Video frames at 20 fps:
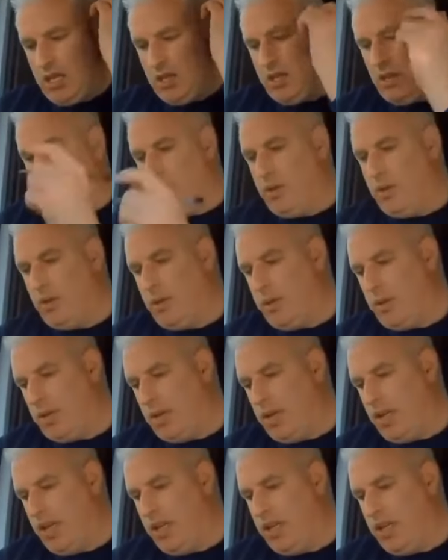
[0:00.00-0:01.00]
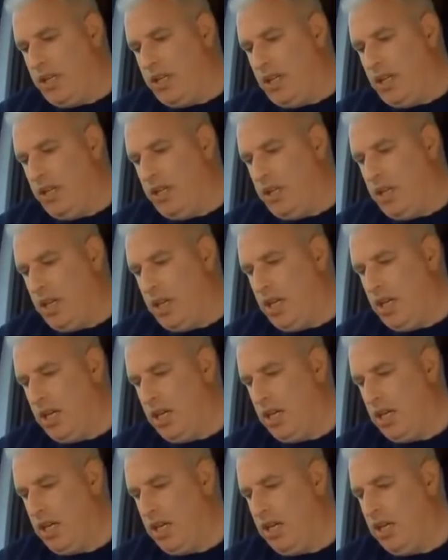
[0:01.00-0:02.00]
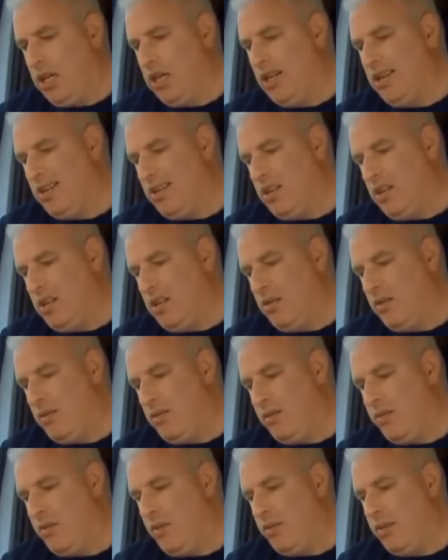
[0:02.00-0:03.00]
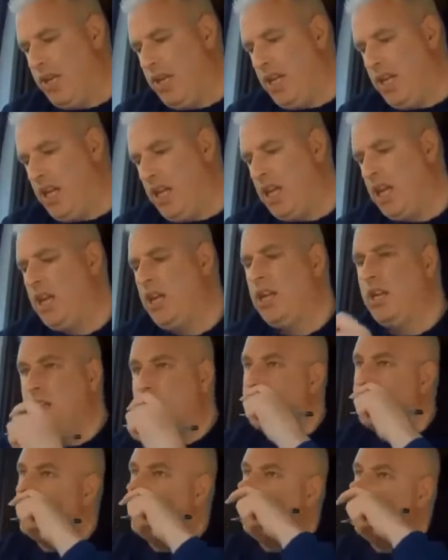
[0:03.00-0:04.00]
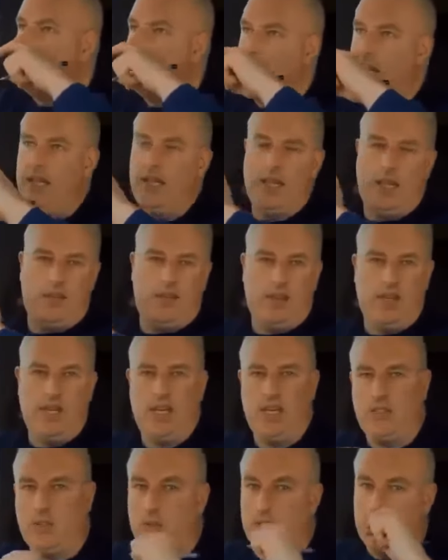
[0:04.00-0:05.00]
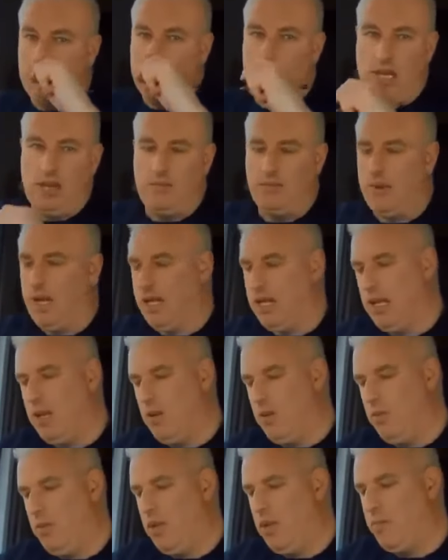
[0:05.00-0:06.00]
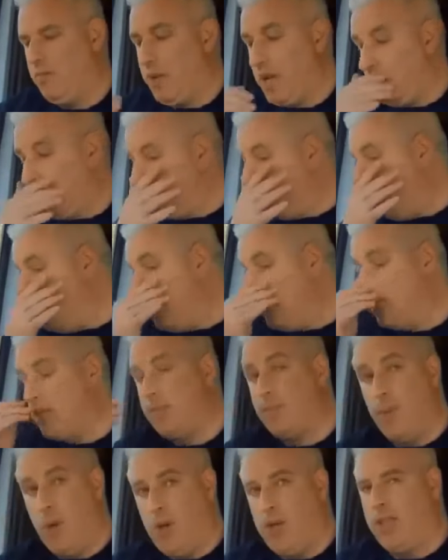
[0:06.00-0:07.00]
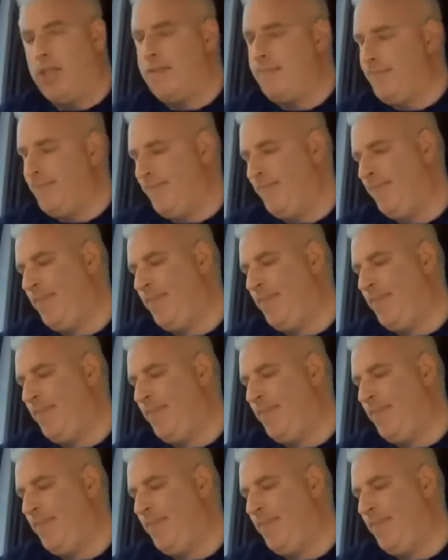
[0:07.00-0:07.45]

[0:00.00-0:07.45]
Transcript: So we're going to continue up from here to the top end of Inverness, which is heading back out where I passed by this morning